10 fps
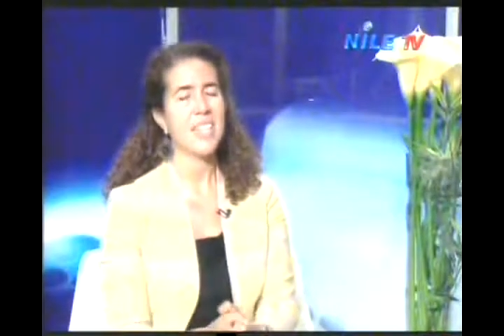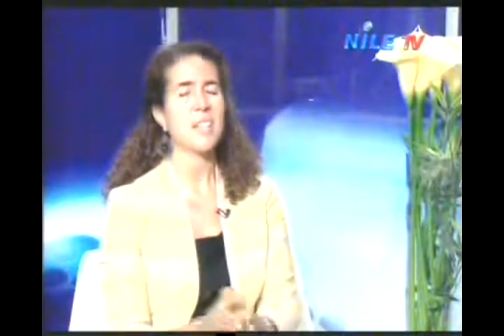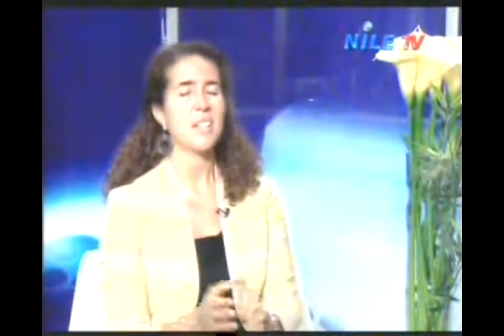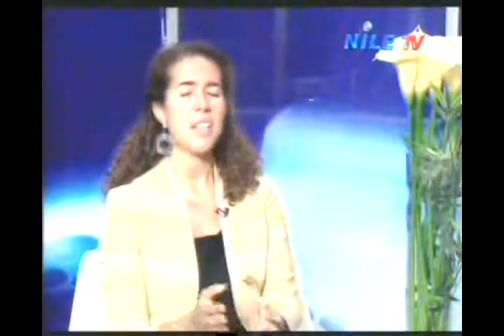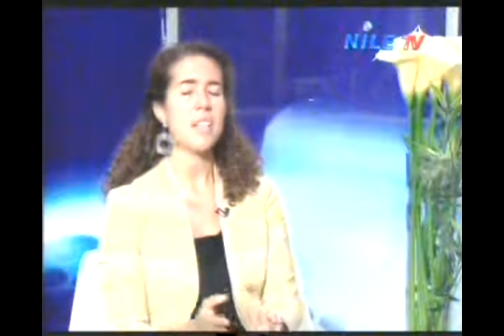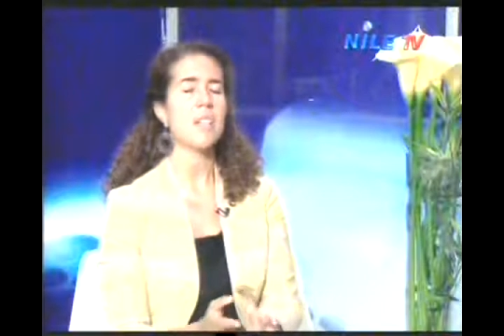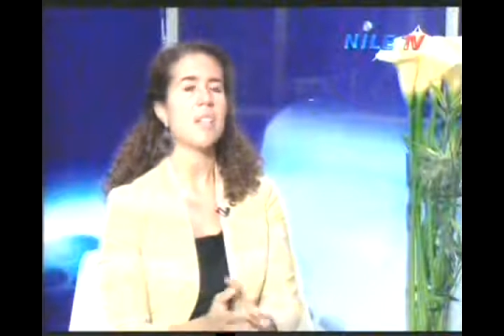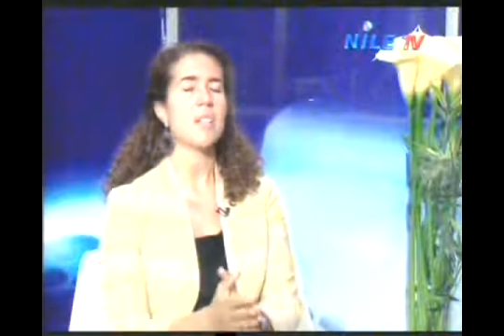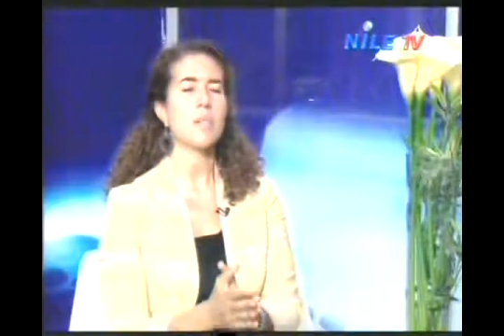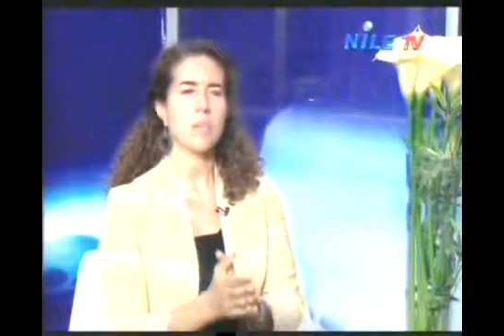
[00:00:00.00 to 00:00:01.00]
Now Sinai,
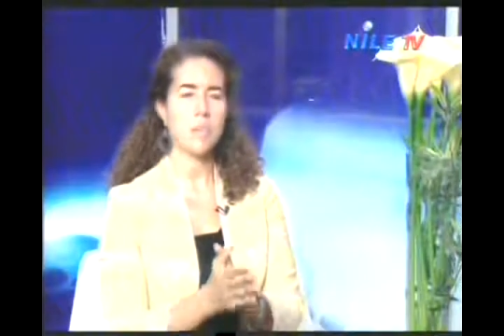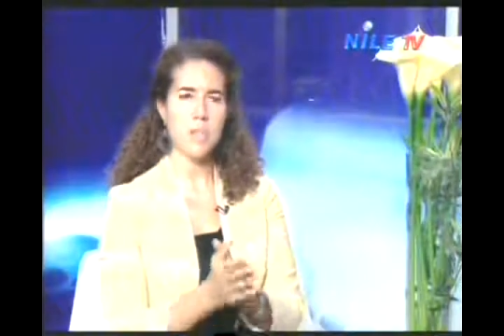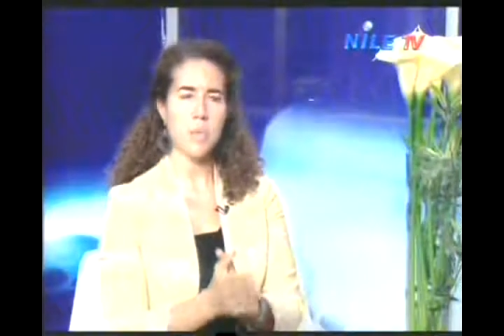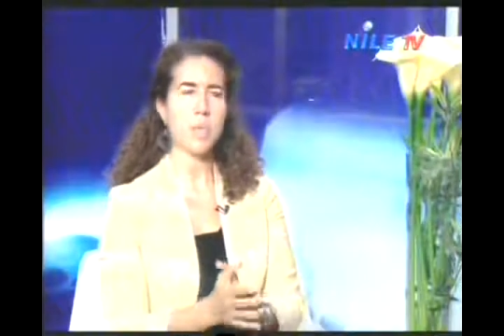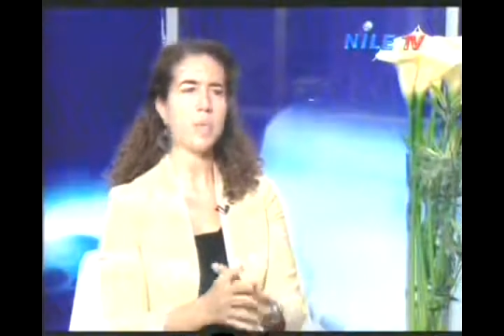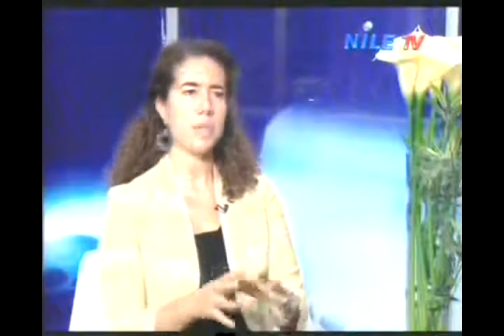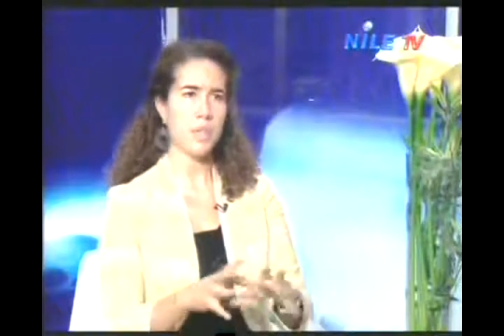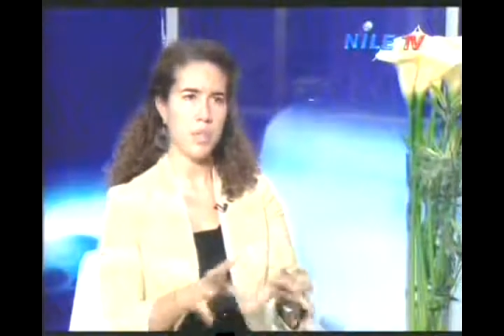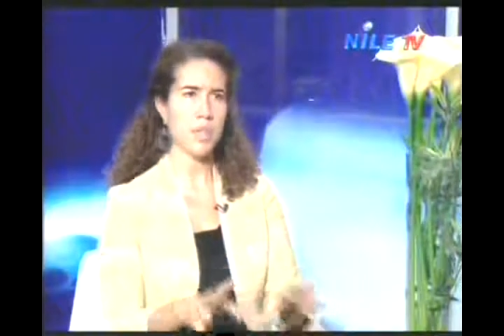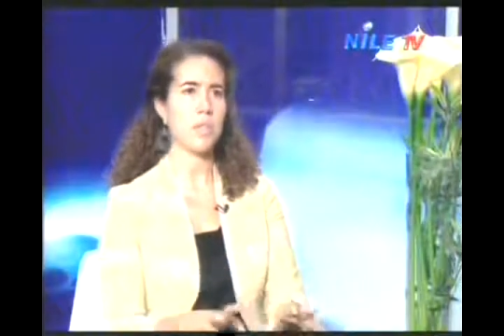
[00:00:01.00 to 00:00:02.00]
there are multiple
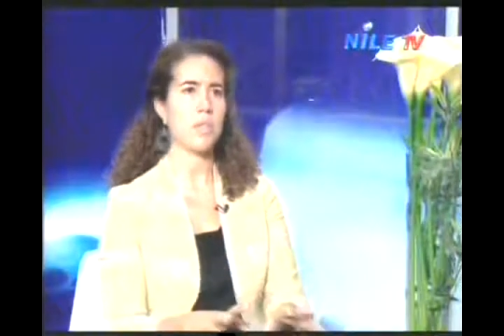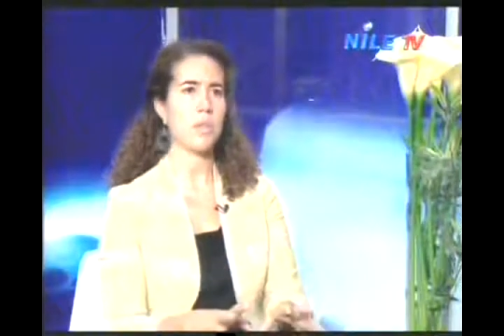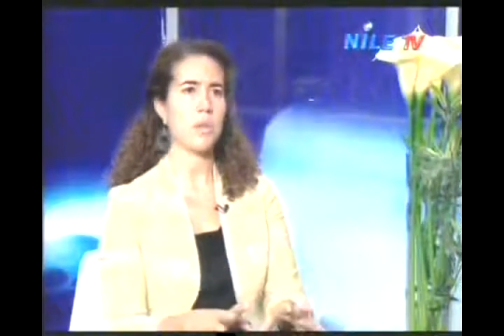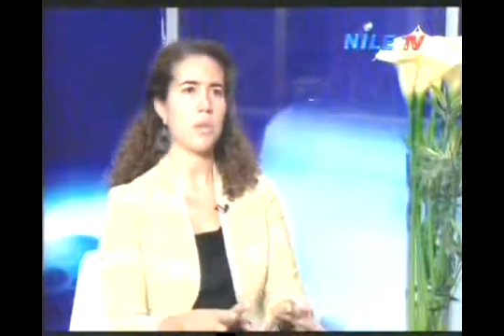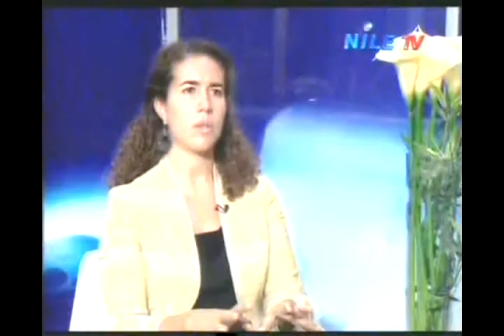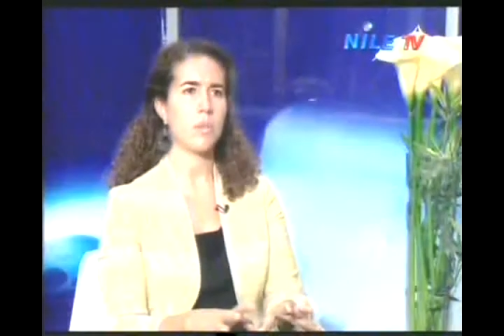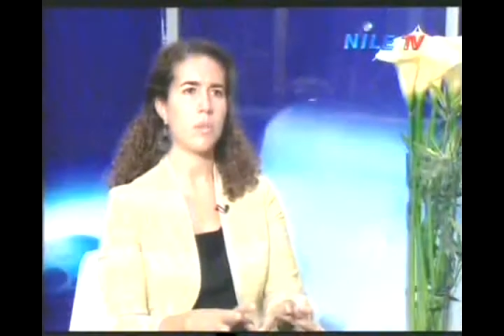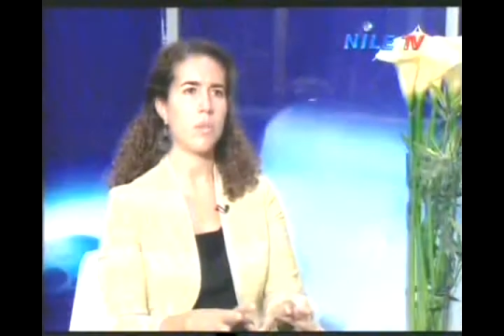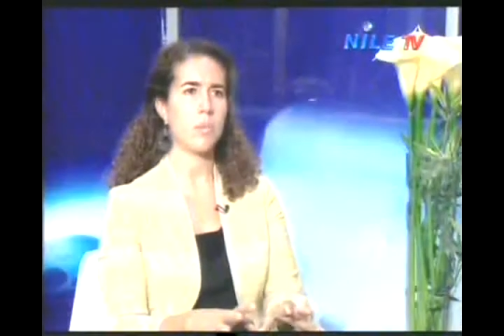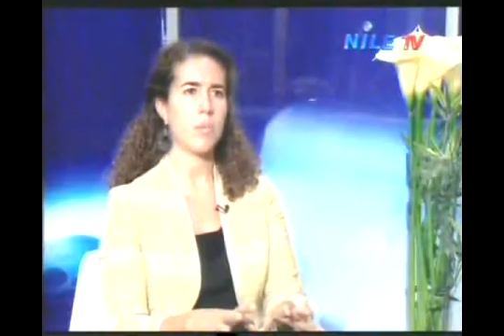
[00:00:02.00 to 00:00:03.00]
security
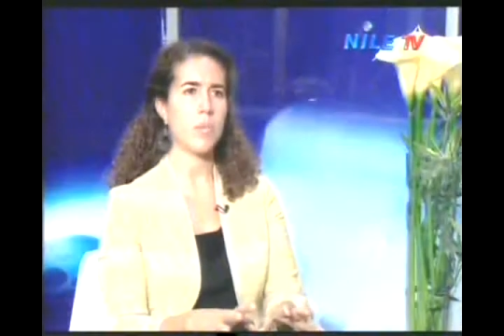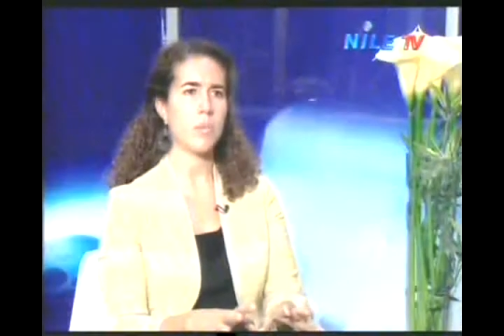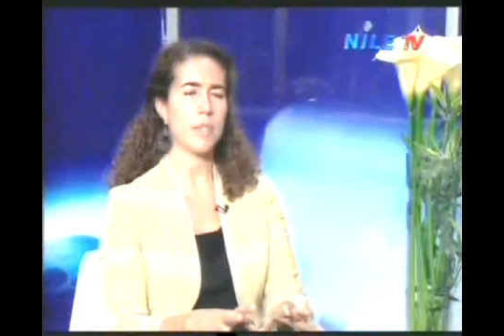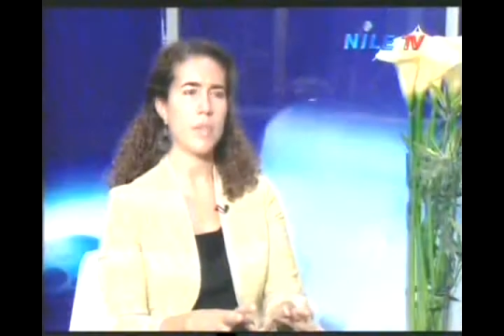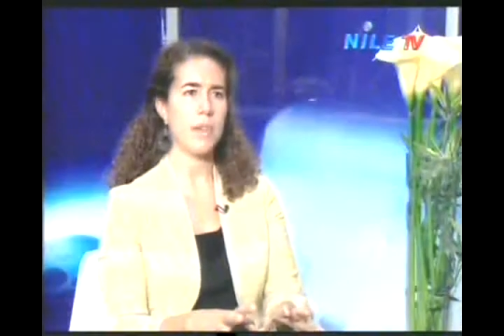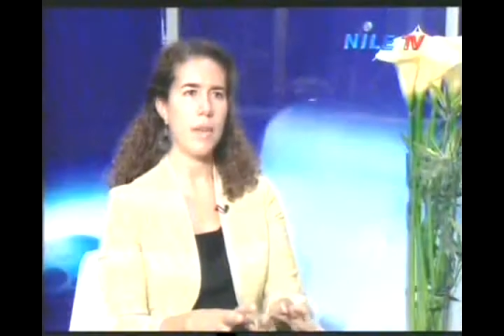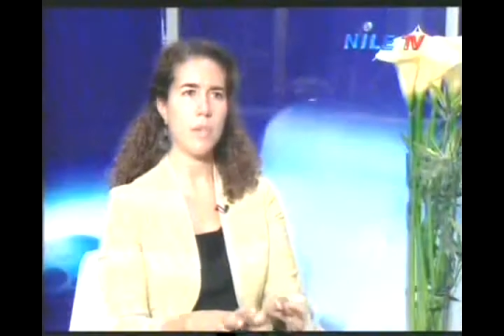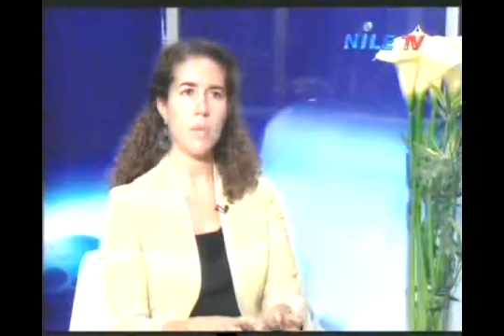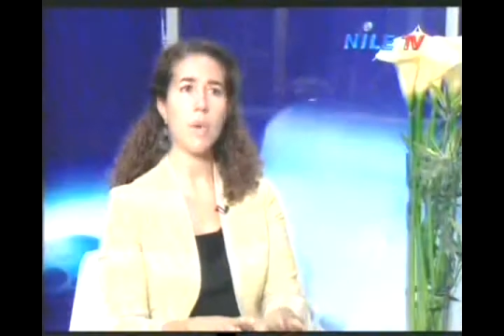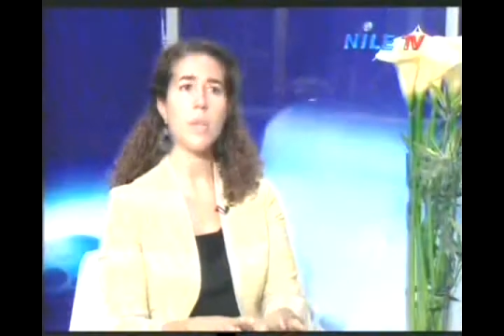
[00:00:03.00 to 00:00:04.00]
uh, uh, problems there
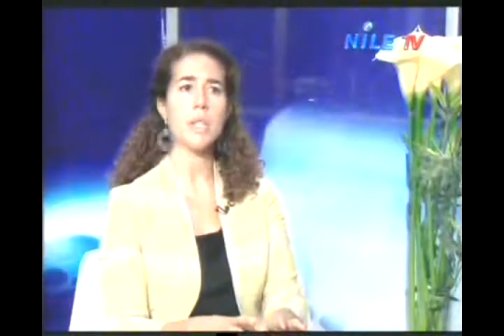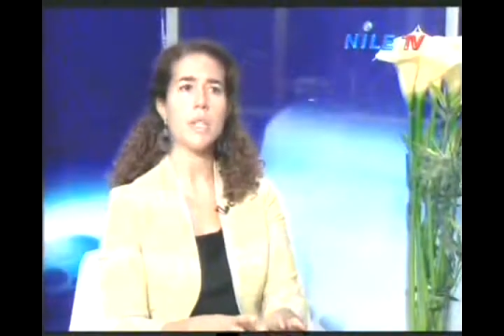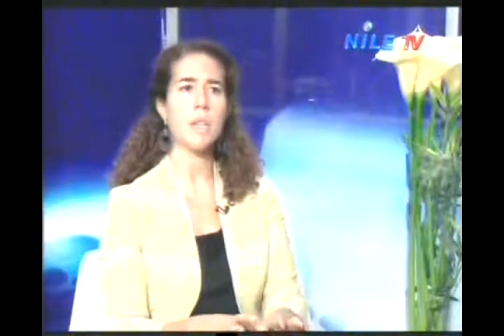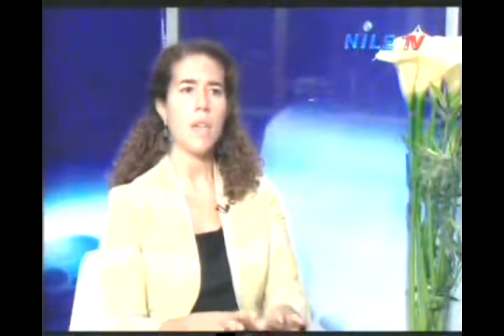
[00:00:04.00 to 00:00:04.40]
at the moment